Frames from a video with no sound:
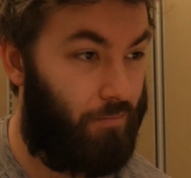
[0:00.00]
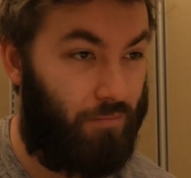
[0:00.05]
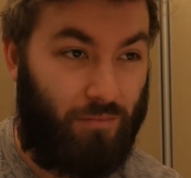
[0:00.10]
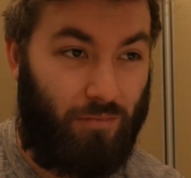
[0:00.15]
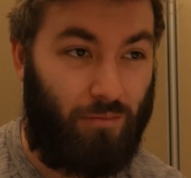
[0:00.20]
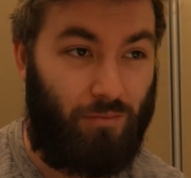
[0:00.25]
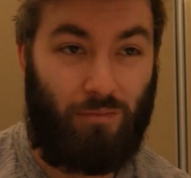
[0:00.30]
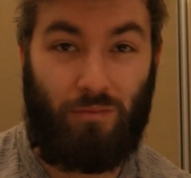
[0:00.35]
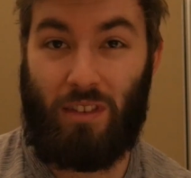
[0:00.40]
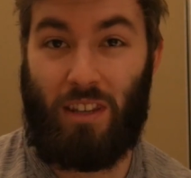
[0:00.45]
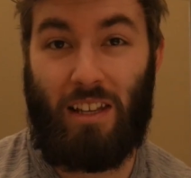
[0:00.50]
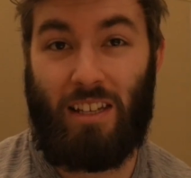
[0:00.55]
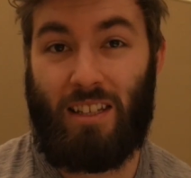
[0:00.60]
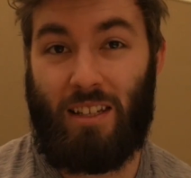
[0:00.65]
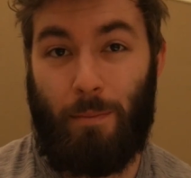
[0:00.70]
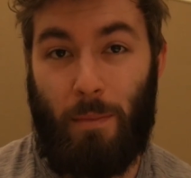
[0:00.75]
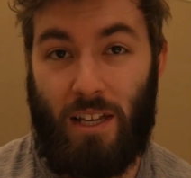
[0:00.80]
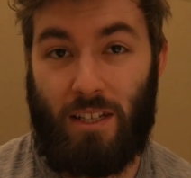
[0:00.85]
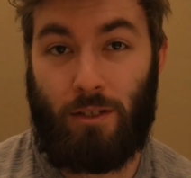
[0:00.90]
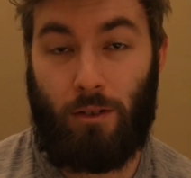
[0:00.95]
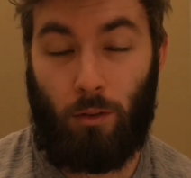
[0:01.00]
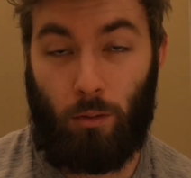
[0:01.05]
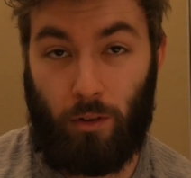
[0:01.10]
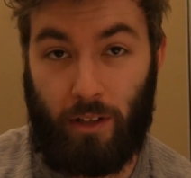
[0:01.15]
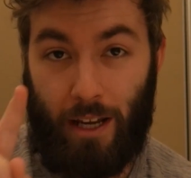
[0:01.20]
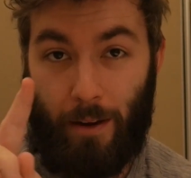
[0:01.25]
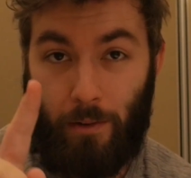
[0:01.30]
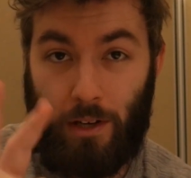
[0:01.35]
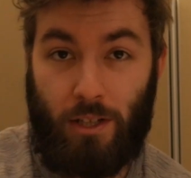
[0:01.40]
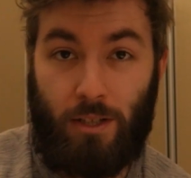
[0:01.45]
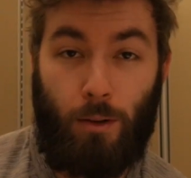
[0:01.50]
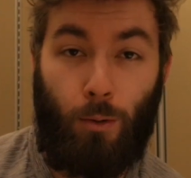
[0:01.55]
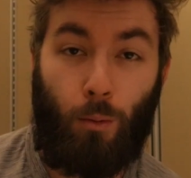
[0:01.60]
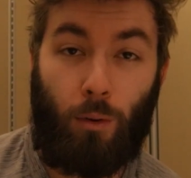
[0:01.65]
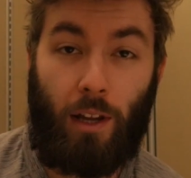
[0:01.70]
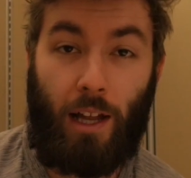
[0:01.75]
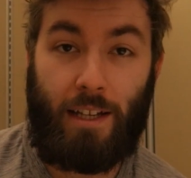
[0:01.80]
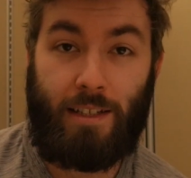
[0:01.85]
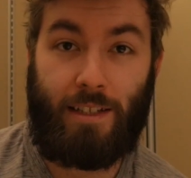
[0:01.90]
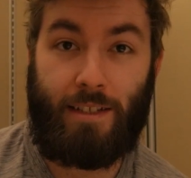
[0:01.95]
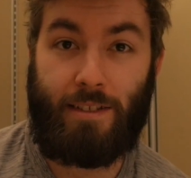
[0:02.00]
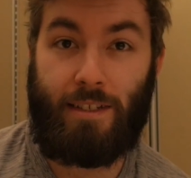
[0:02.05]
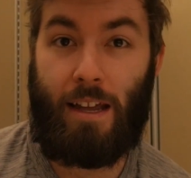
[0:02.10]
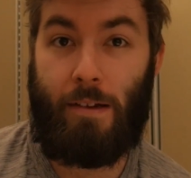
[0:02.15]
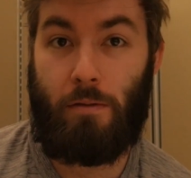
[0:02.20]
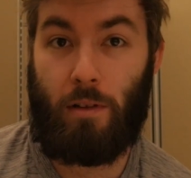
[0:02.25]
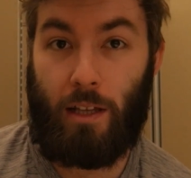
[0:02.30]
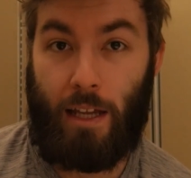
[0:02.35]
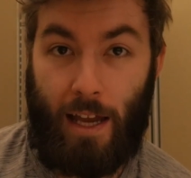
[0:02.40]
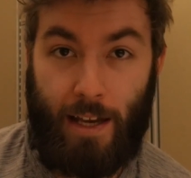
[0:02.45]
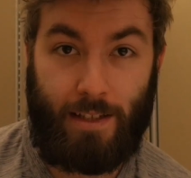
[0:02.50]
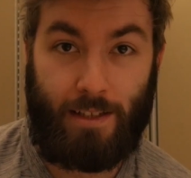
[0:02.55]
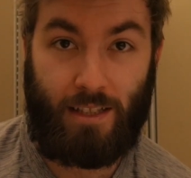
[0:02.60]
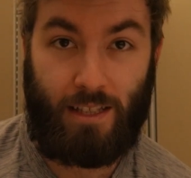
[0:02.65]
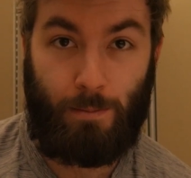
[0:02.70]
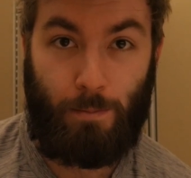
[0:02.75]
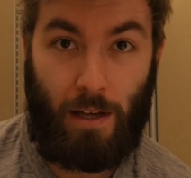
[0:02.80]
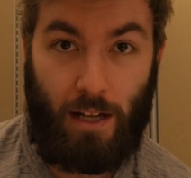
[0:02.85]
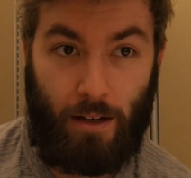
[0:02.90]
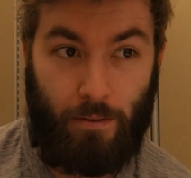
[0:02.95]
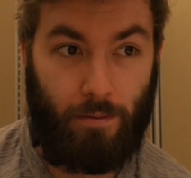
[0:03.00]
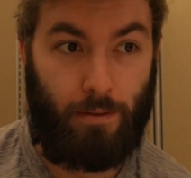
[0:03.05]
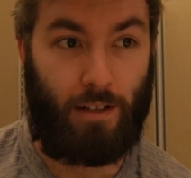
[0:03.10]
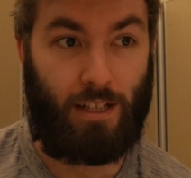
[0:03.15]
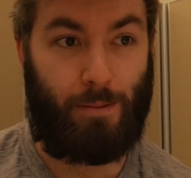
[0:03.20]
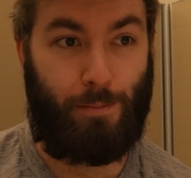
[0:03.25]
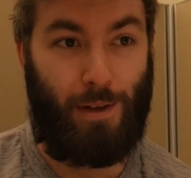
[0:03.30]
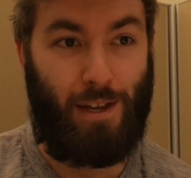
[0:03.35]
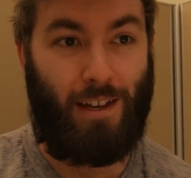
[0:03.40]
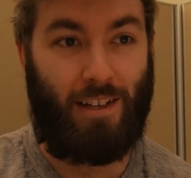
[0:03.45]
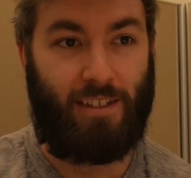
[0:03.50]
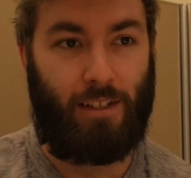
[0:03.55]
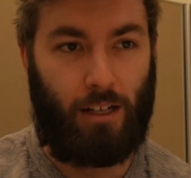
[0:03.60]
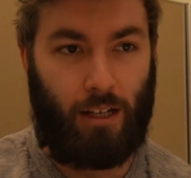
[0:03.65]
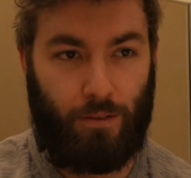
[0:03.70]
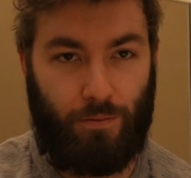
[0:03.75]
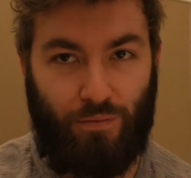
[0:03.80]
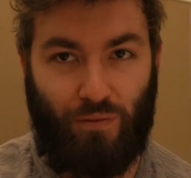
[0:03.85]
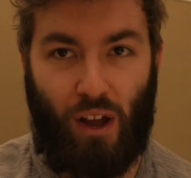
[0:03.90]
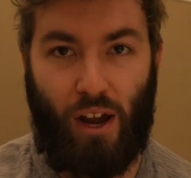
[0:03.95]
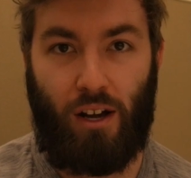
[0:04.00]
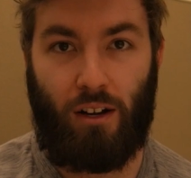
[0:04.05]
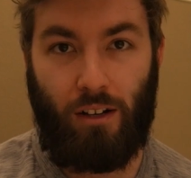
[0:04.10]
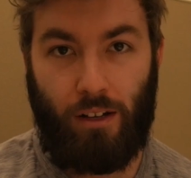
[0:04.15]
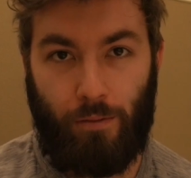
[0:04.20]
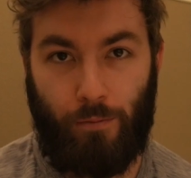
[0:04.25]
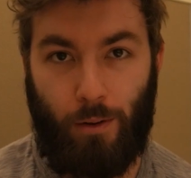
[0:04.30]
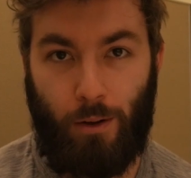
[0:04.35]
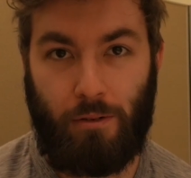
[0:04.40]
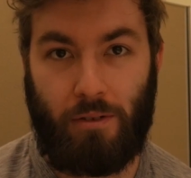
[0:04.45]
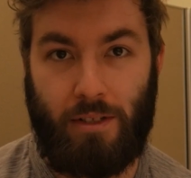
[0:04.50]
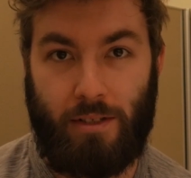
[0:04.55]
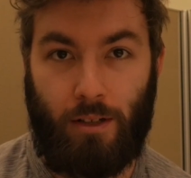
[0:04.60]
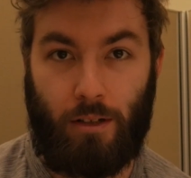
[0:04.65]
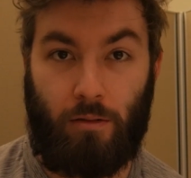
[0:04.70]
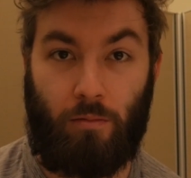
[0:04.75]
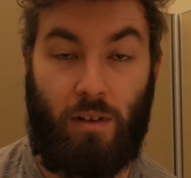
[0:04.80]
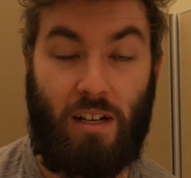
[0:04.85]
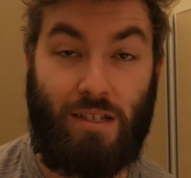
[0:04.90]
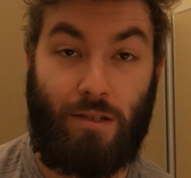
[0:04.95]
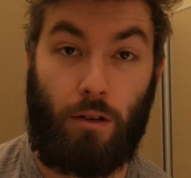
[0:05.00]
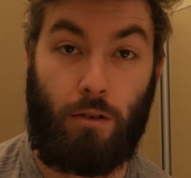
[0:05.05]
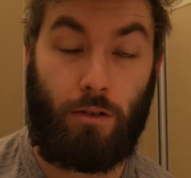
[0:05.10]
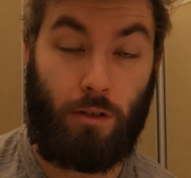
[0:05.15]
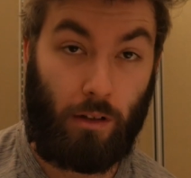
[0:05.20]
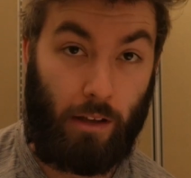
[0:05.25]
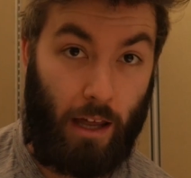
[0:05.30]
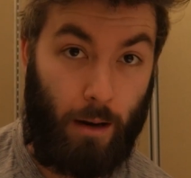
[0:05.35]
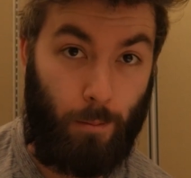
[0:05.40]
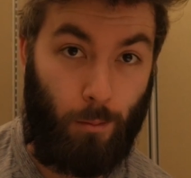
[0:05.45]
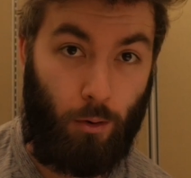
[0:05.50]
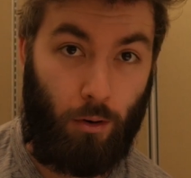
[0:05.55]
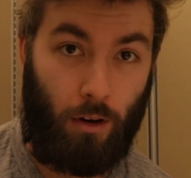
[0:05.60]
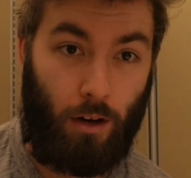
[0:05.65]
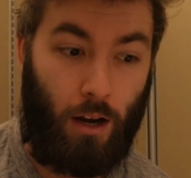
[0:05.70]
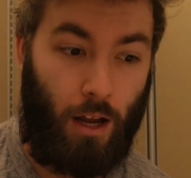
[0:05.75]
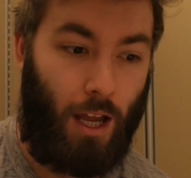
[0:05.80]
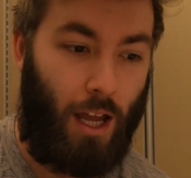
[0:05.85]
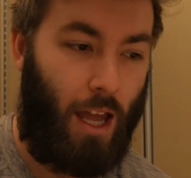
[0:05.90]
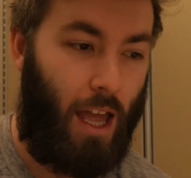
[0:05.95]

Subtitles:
This semester, only having two classes definitely has its benefits because I can finally focus on research a lot more.